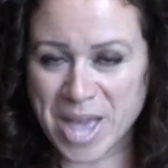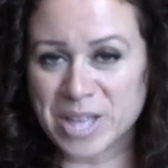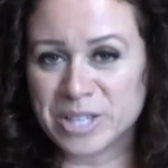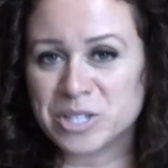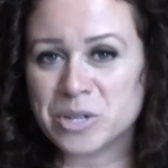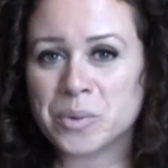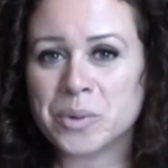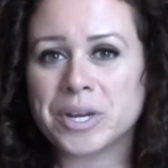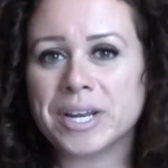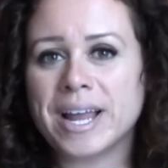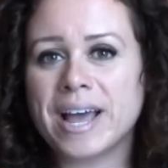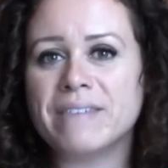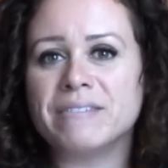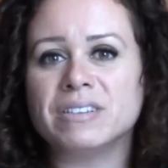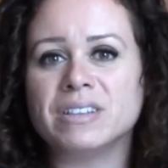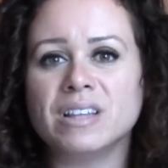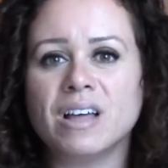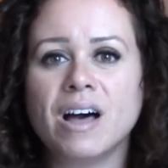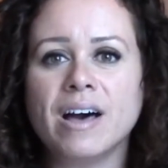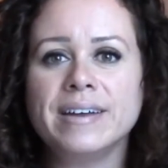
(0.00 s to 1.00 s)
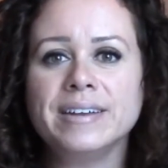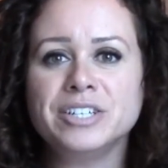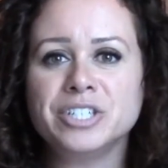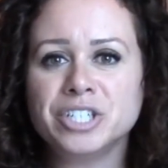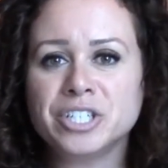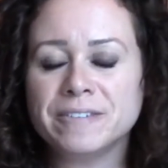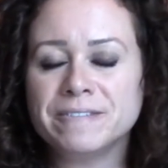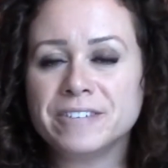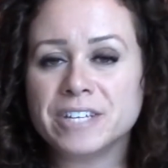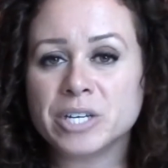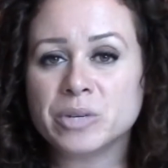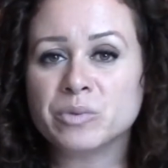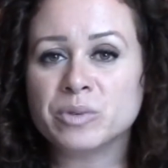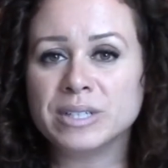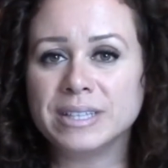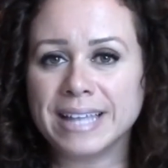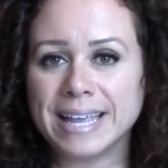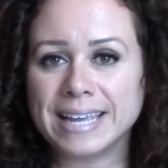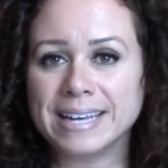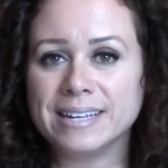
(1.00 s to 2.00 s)
So we're going to have a lot of shifting
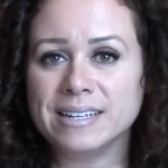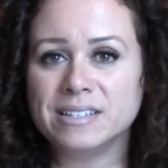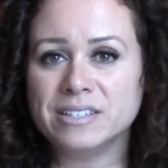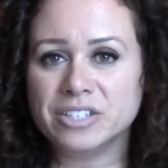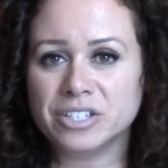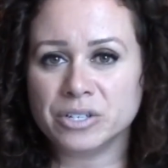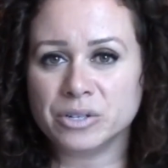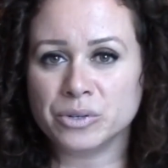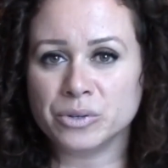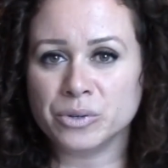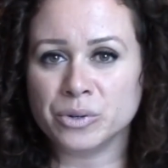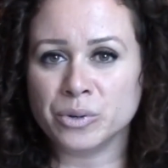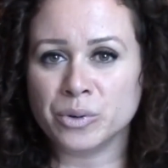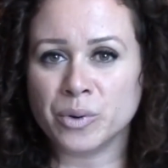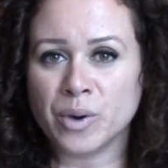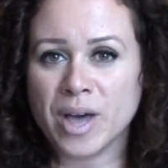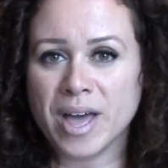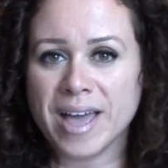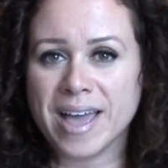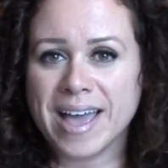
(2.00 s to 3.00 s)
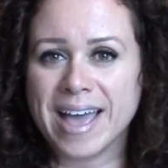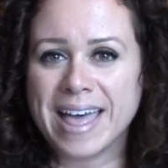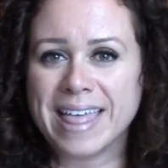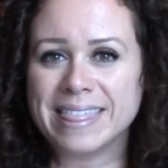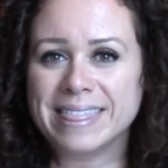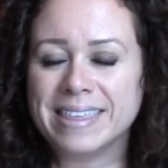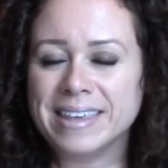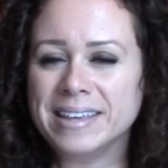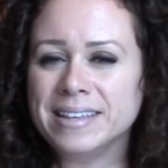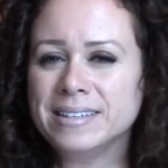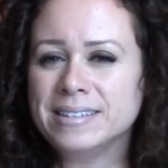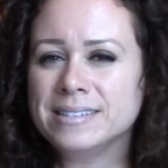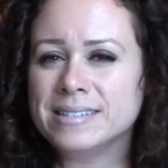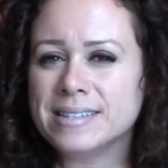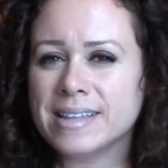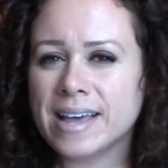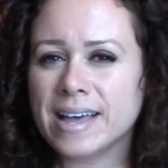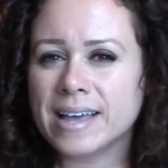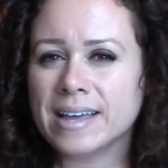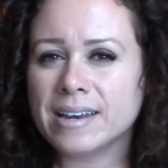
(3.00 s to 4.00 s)
related to things
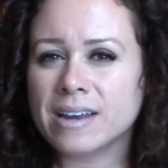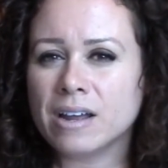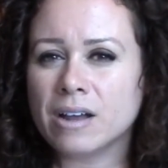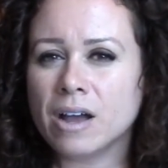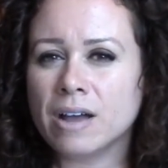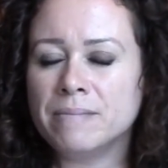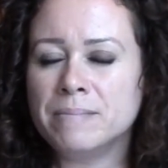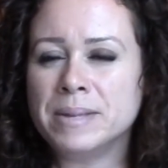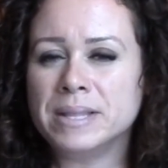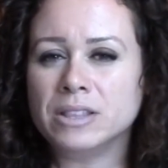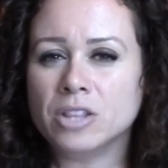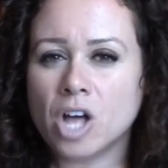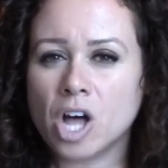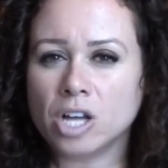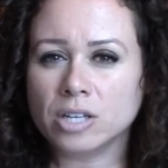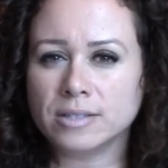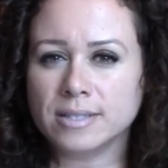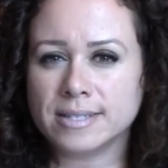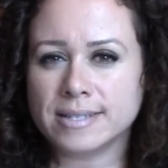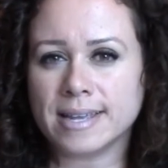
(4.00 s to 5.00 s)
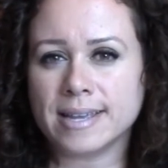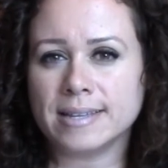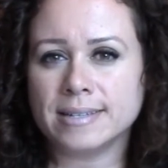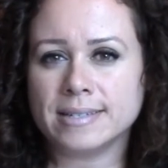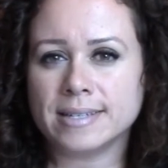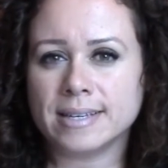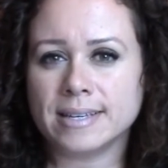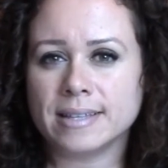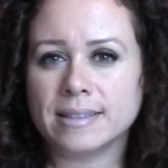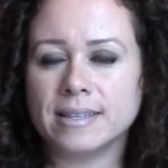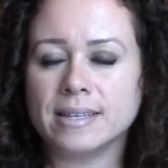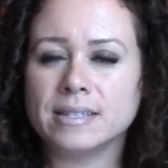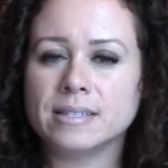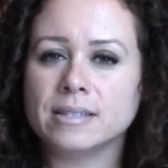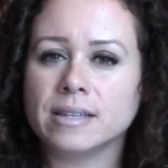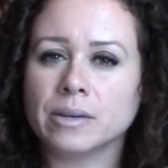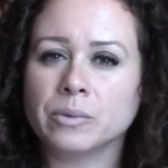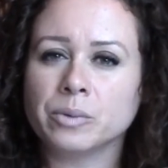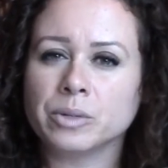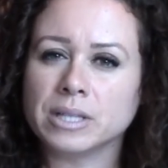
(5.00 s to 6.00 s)
that have been long-standing,
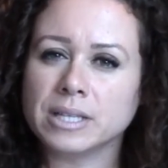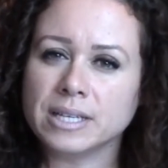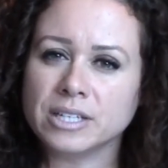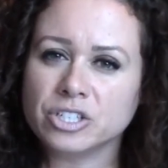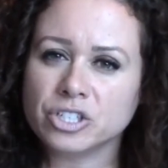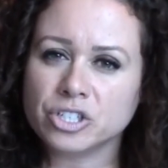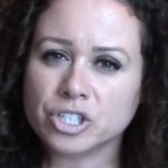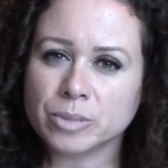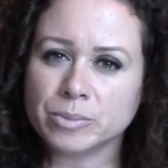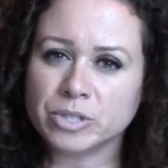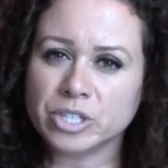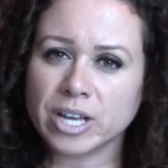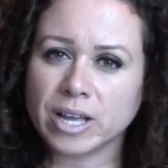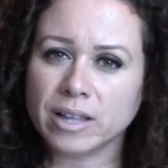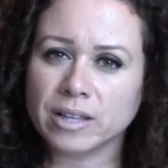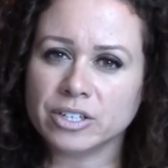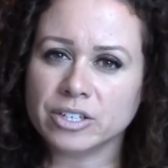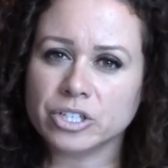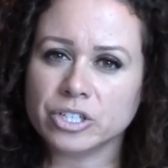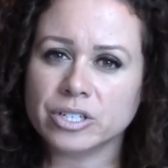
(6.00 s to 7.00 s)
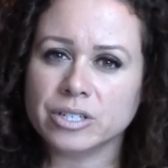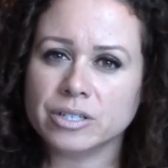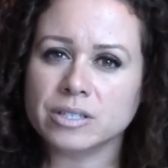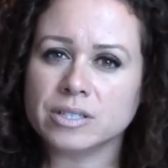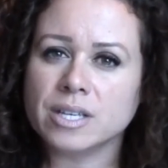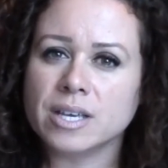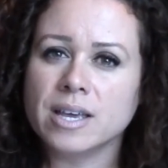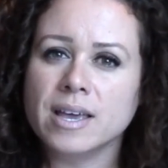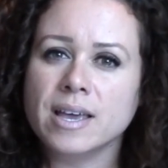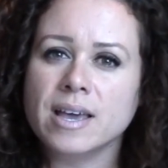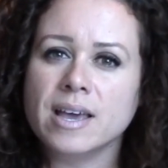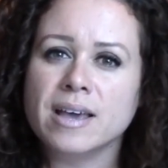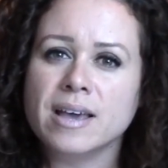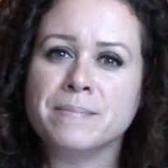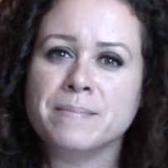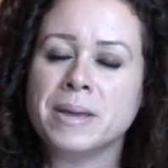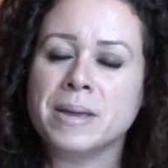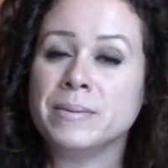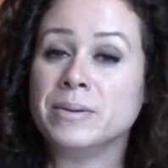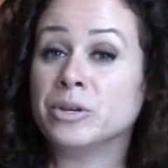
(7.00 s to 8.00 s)
things like relationship challenges,
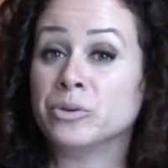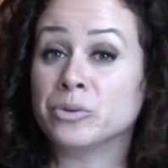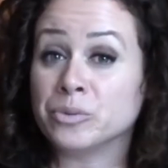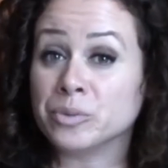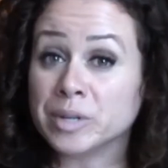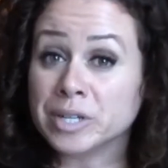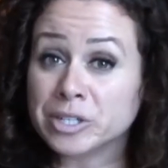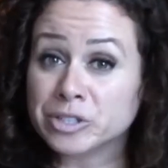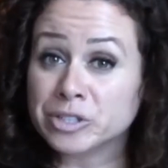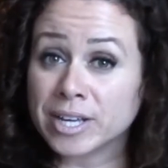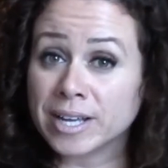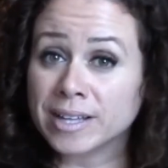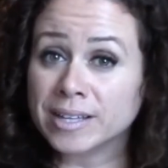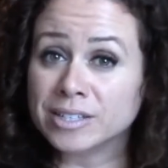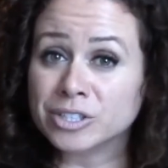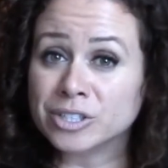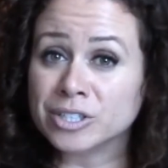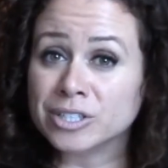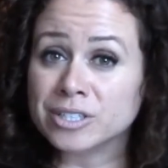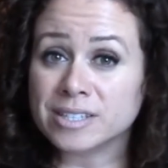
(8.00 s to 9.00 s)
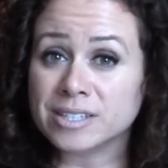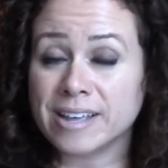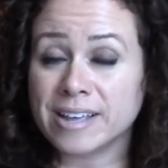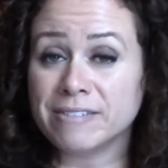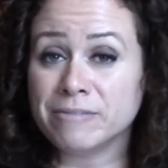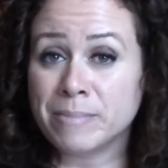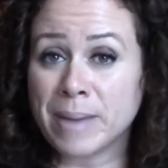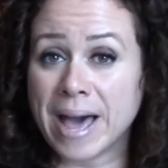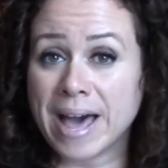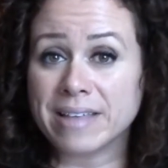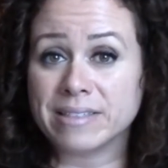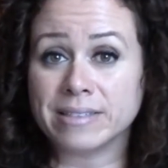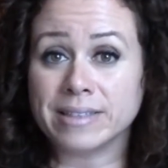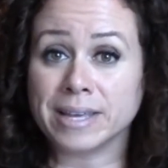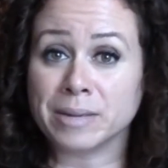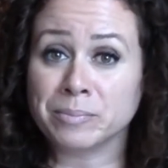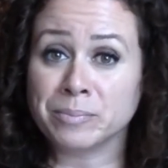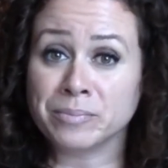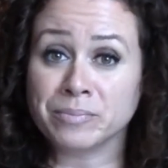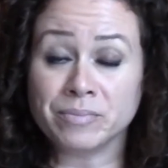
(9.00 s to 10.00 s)
maybe career challenges, life path,
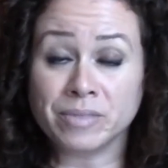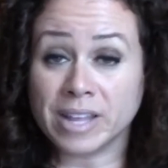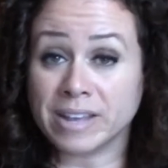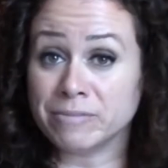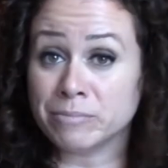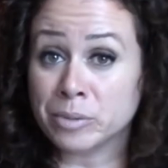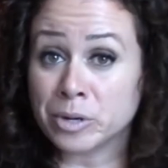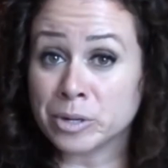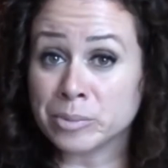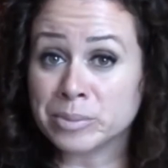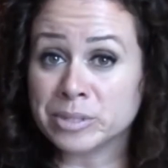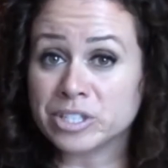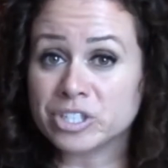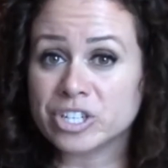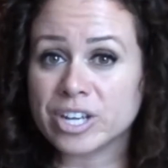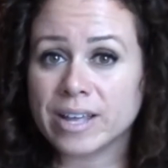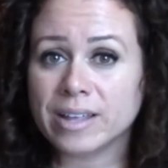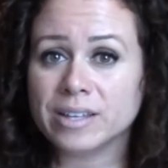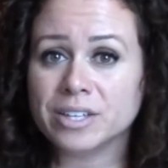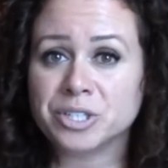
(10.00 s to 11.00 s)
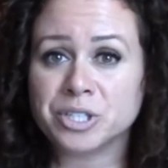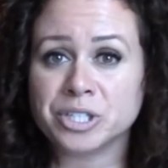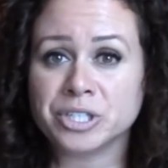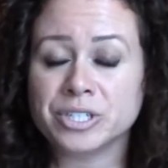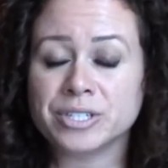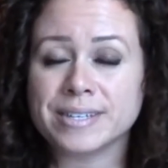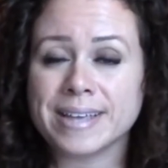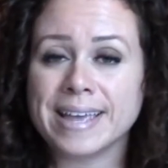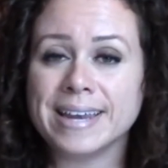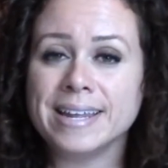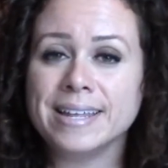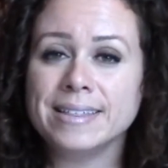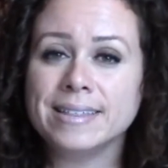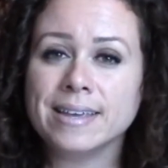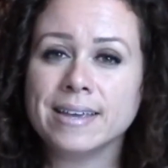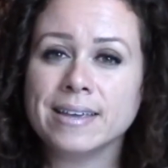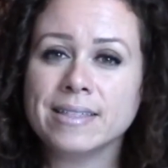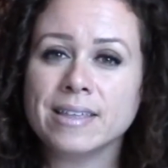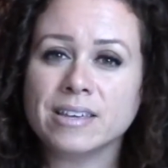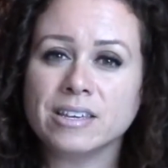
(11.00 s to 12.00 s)
life purpose challenges,
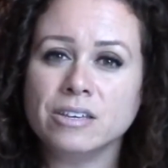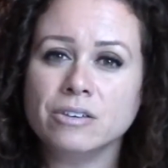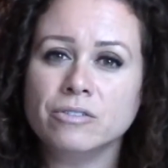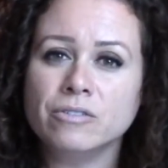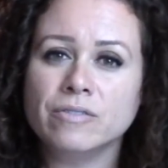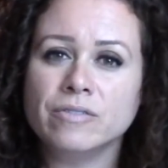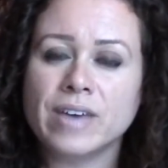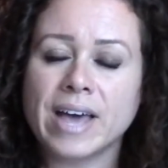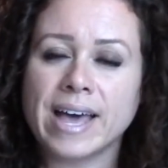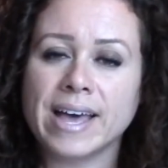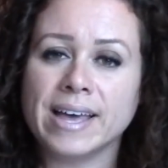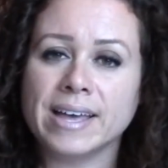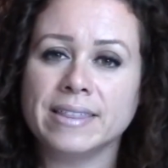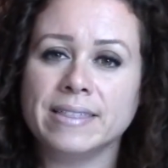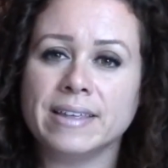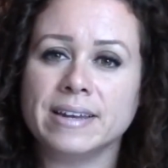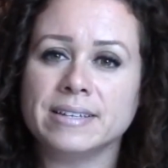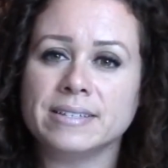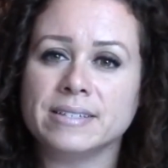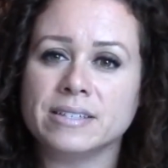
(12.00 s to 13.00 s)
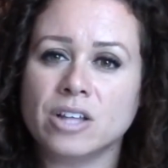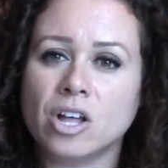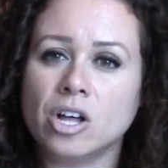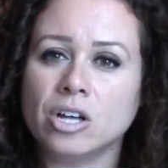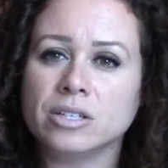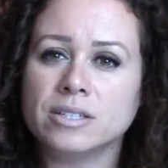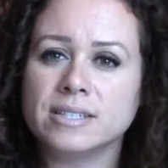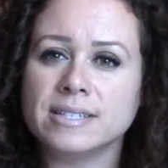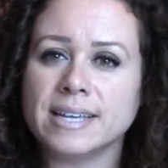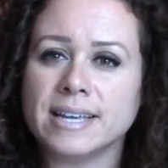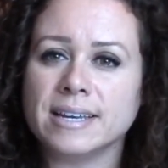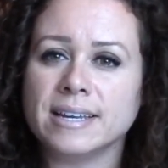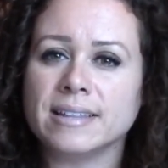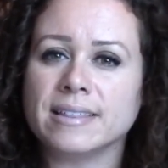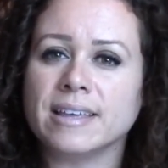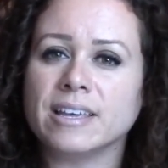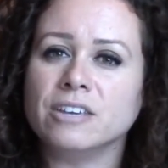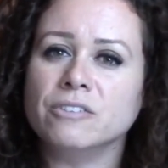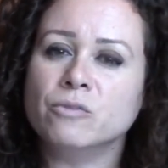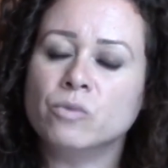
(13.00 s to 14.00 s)
anything that you've had that is long-standing
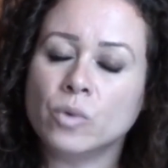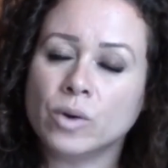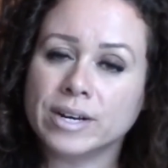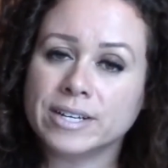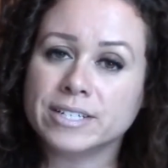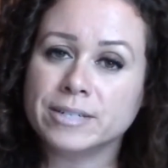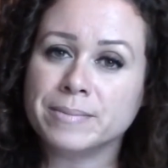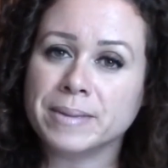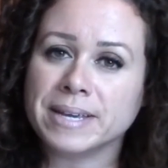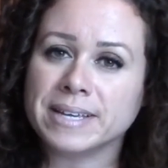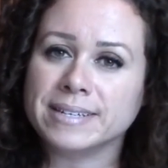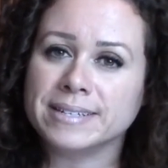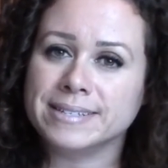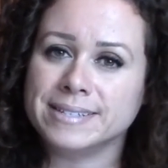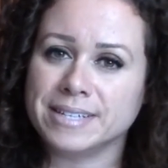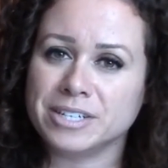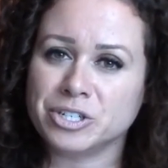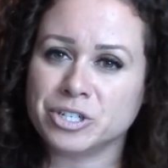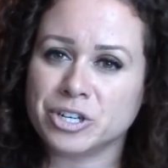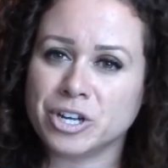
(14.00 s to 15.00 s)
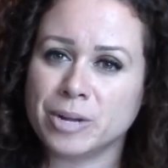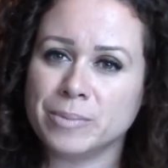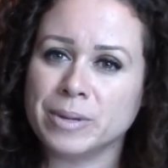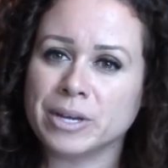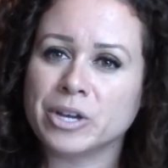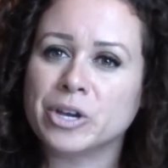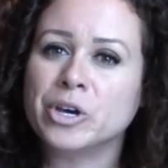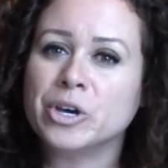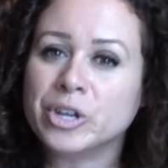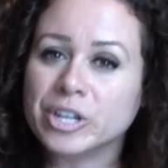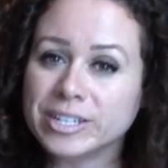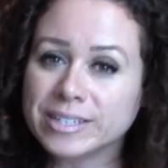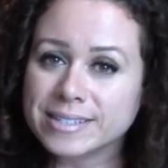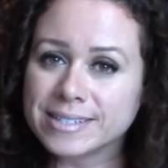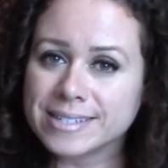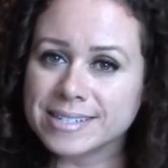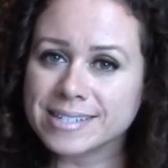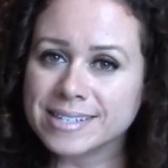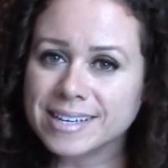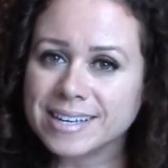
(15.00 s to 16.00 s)
that you've wanted to make a decision on but
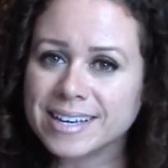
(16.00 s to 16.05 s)
couldn't,